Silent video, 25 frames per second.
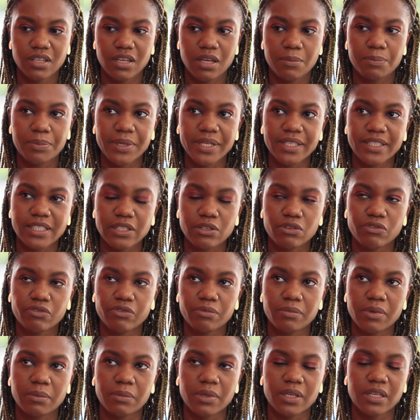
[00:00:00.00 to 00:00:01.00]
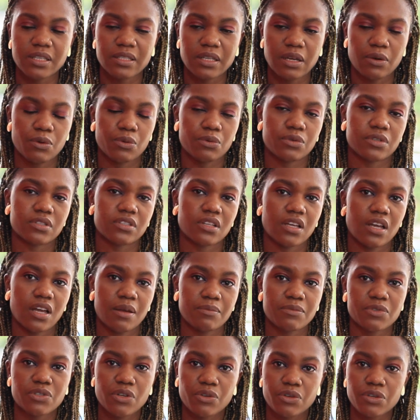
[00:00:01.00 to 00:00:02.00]
a big deal for me because
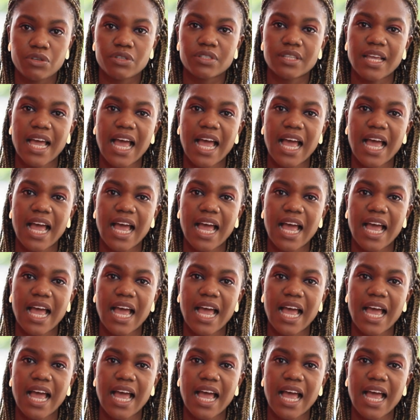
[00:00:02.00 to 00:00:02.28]
I'm so used